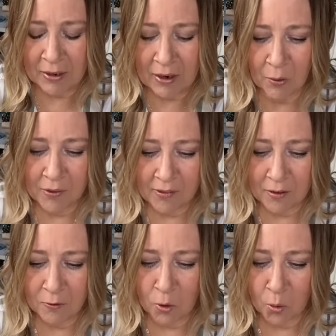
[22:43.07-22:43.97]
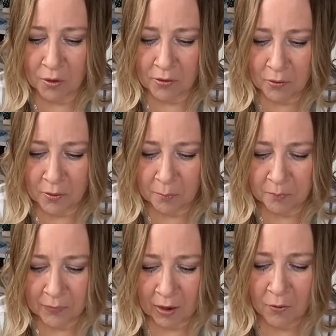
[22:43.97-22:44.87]
but I always look forward to them.
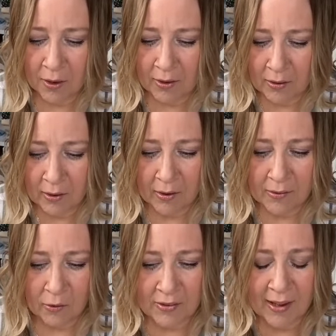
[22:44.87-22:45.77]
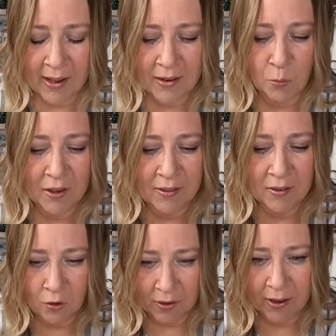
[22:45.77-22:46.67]
Okay, so I tied one
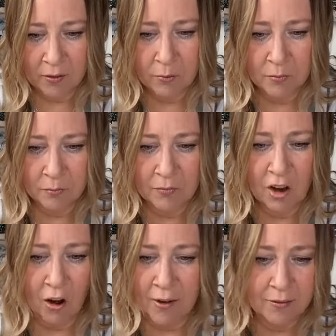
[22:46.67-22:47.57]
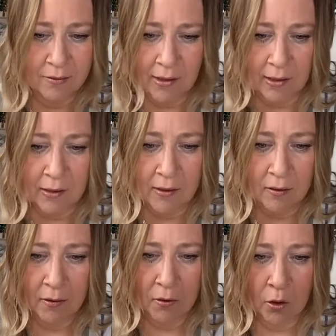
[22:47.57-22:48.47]
little kind of knot thing,
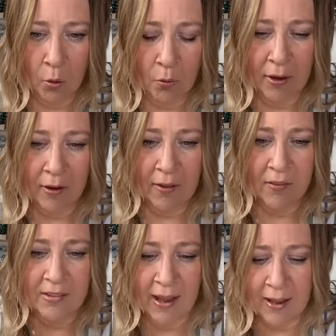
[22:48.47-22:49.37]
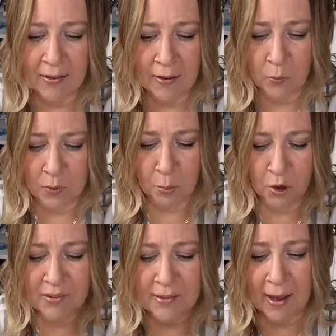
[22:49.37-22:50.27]
go around, and then tie another one
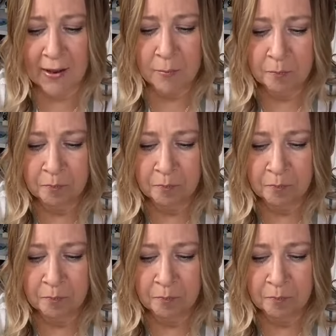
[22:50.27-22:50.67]
pretty tight.